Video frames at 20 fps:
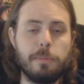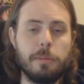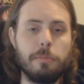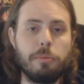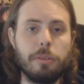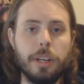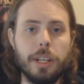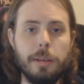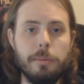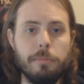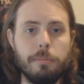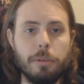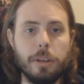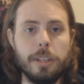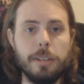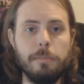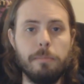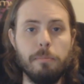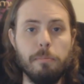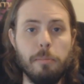been pretty
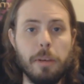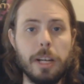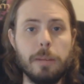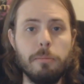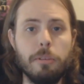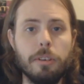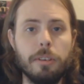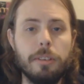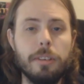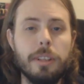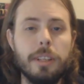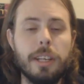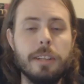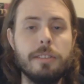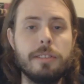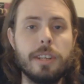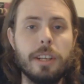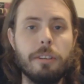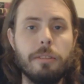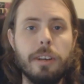minimal
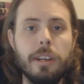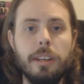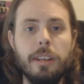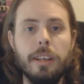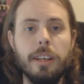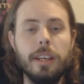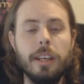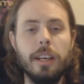considering.